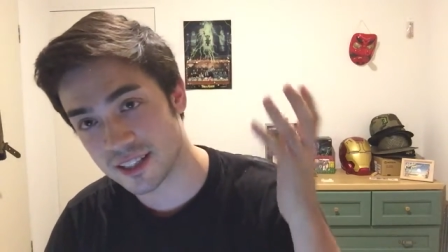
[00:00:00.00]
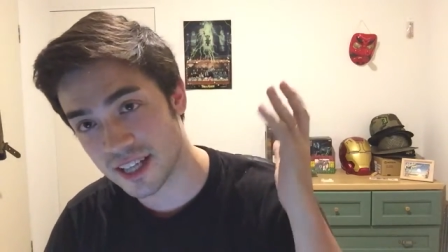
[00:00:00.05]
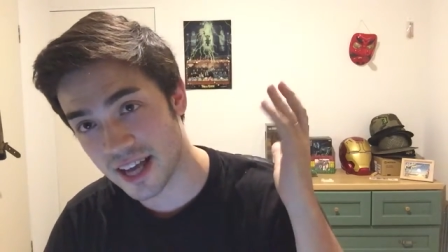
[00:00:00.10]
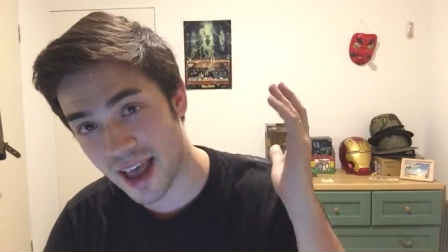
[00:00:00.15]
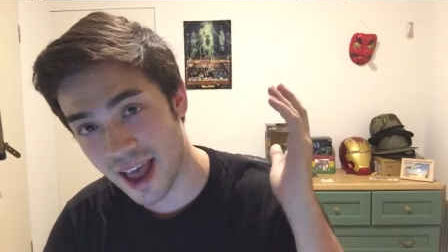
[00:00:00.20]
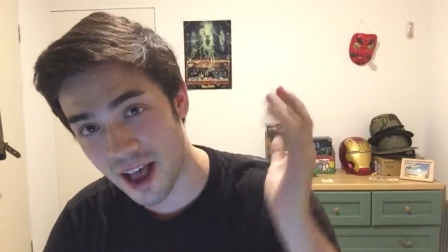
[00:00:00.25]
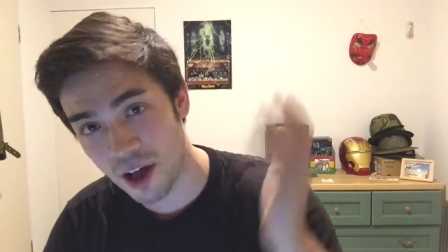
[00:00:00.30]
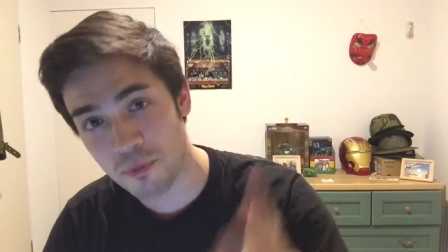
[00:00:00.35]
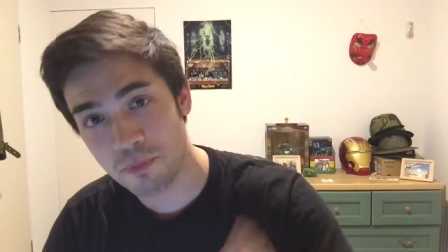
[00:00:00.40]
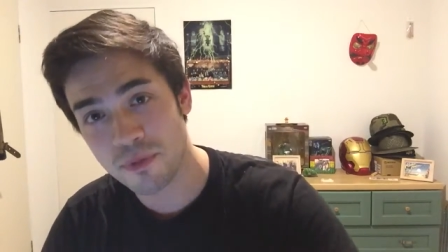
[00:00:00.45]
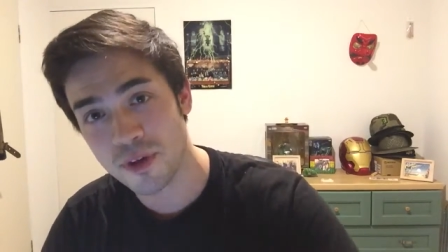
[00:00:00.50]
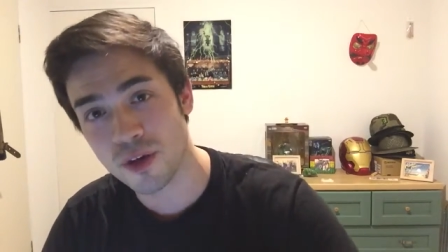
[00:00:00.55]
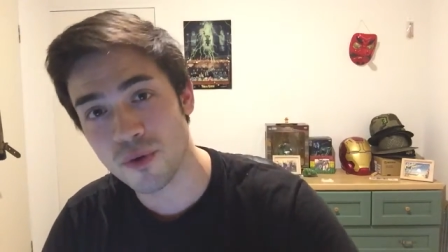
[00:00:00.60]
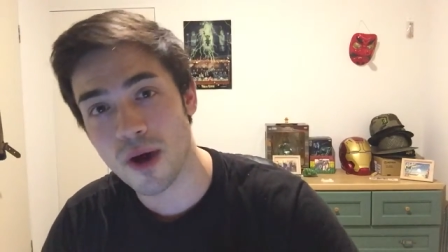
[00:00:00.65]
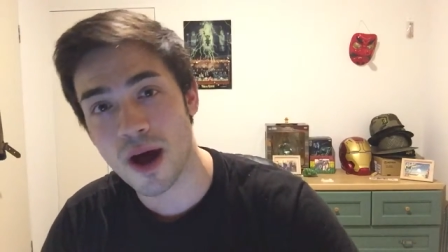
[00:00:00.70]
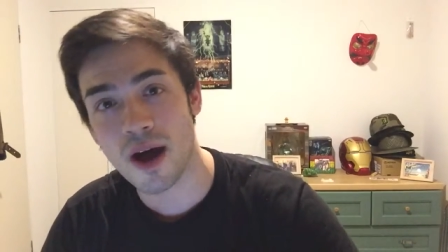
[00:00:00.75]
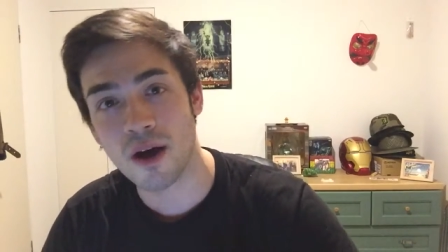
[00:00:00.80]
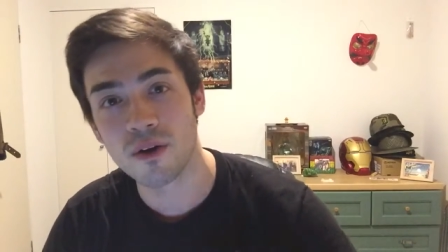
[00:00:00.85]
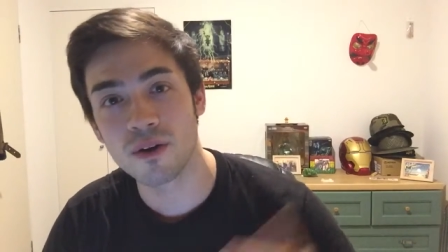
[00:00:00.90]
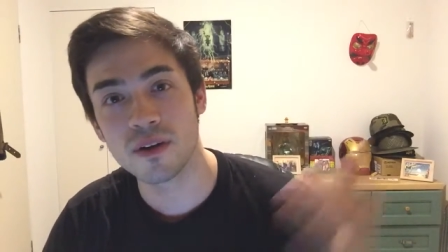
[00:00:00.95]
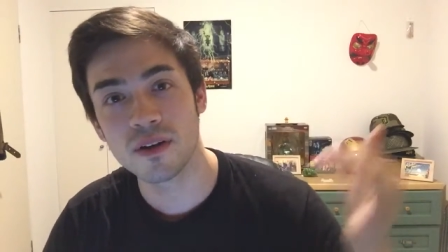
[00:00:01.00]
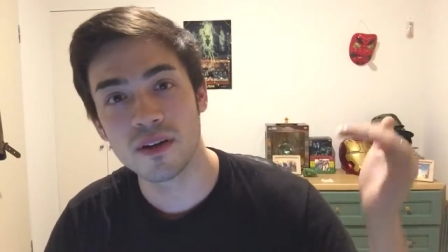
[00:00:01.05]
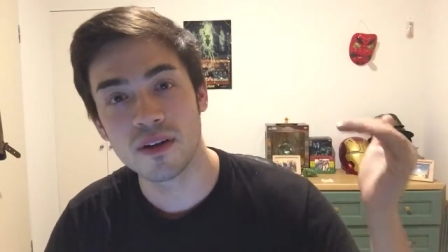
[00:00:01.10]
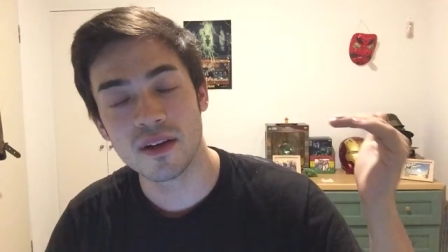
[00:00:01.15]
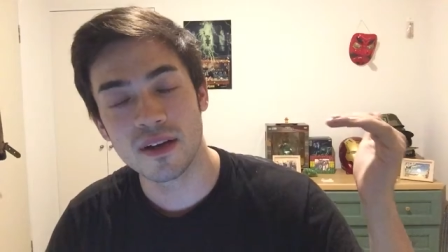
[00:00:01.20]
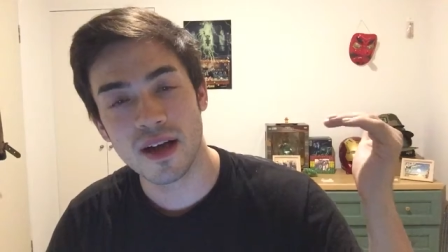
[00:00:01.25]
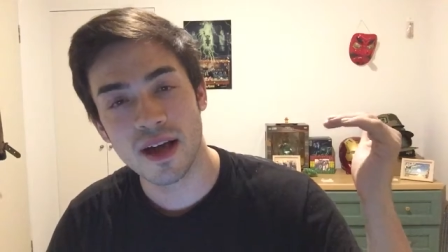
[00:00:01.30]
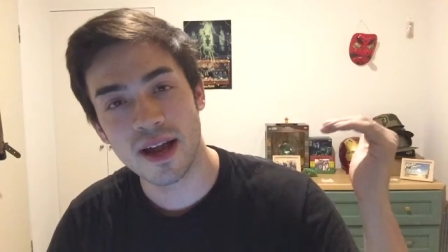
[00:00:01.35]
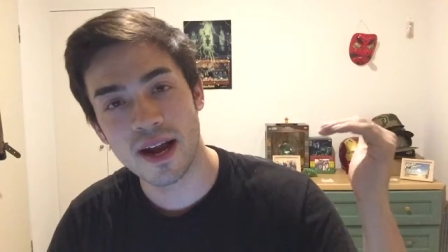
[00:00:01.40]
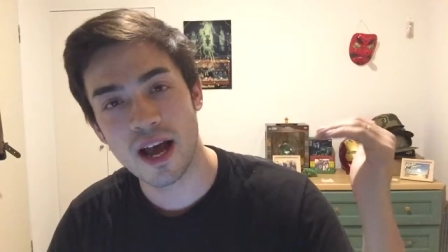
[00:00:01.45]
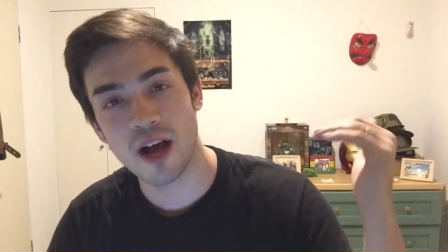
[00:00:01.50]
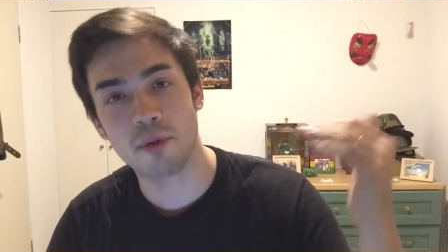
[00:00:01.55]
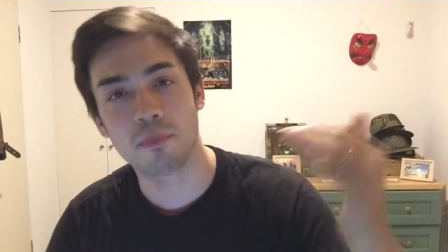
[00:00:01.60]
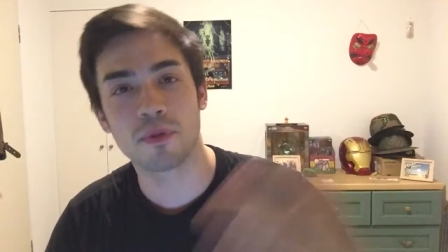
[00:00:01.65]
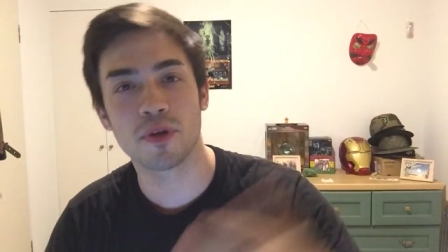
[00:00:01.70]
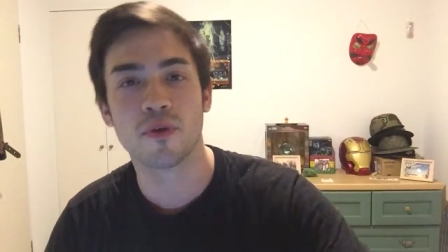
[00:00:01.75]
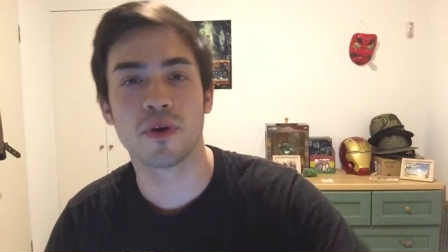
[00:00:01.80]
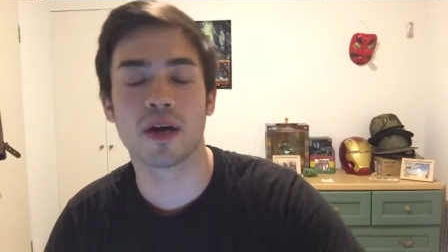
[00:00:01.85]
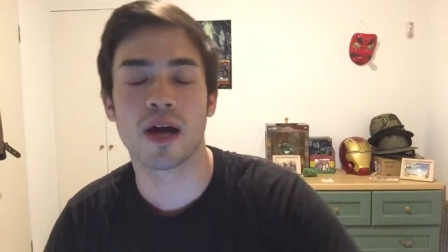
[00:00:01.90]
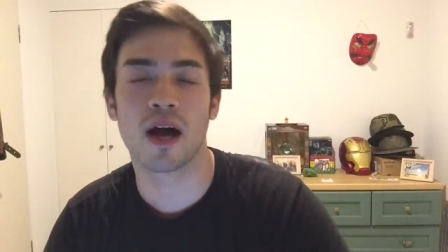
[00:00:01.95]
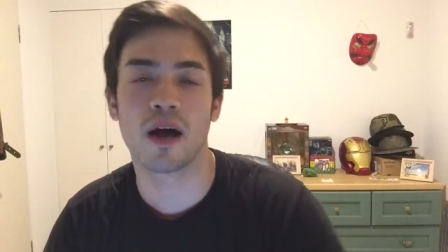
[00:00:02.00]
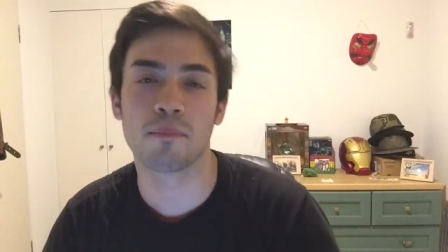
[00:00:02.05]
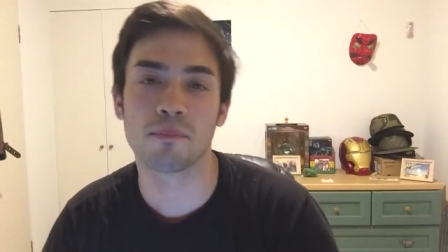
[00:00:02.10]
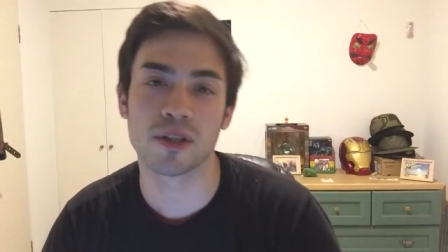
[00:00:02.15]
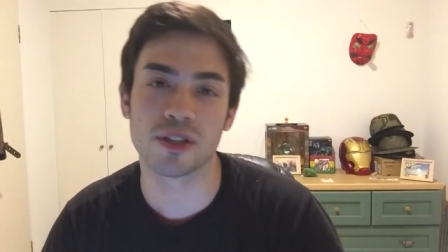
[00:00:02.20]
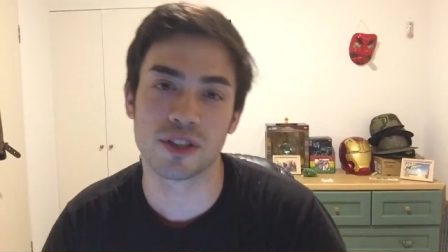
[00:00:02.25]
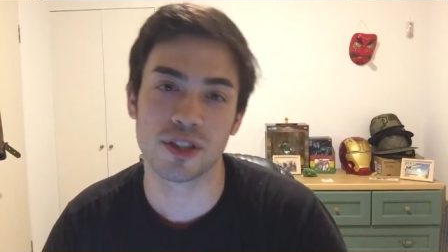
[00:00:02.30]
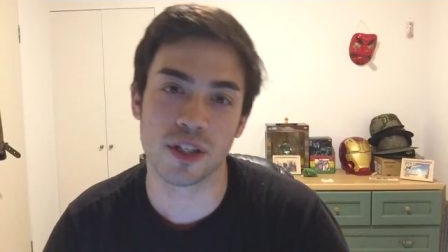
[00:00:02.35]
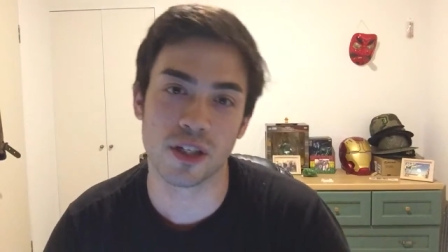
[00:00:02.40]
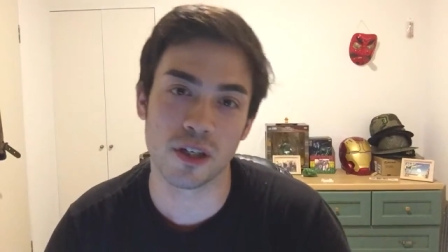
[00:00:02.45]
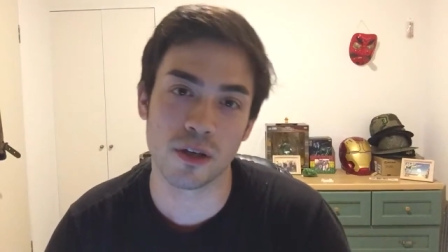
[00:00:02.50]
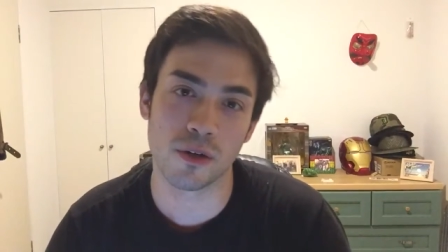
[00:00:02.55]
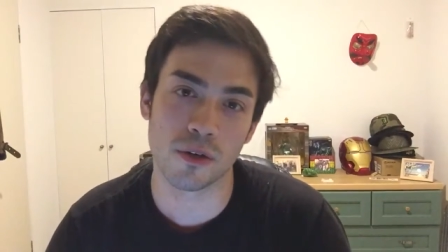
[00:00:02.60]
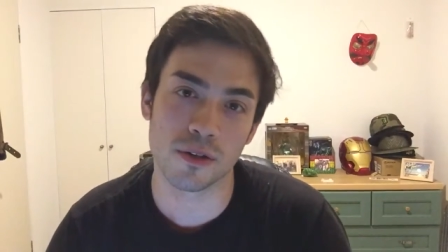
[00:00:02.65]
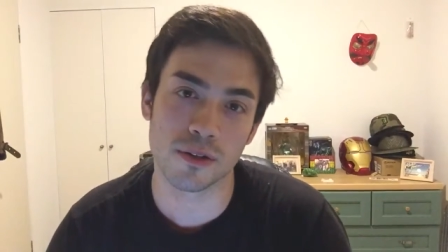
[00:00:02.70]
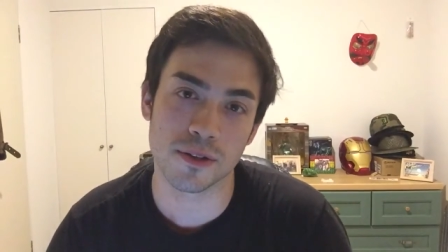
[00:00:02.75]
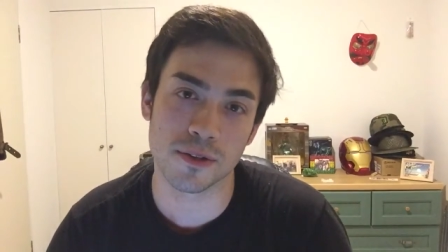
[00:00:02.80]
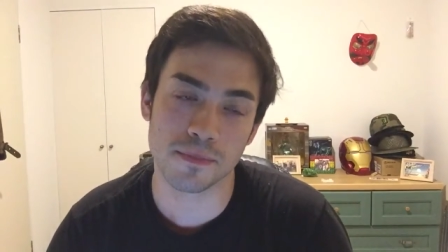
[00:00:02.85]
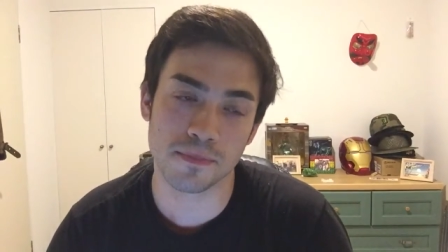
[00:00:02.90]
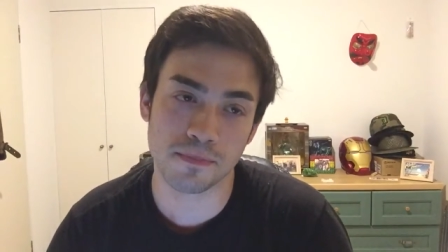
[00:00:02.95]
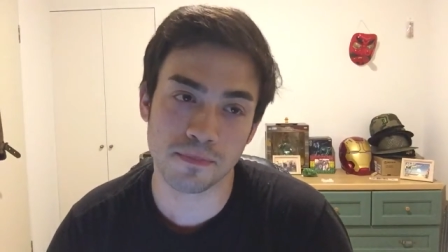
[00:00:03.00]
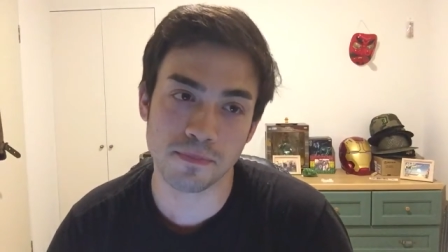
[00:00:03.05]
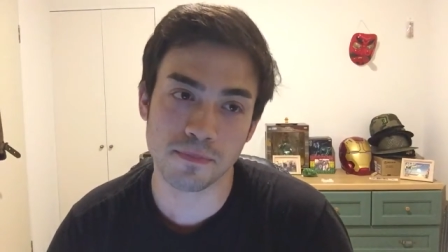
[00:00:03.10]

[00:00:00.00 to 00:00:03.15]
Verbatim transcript: to help you out and help you accomplish your goals.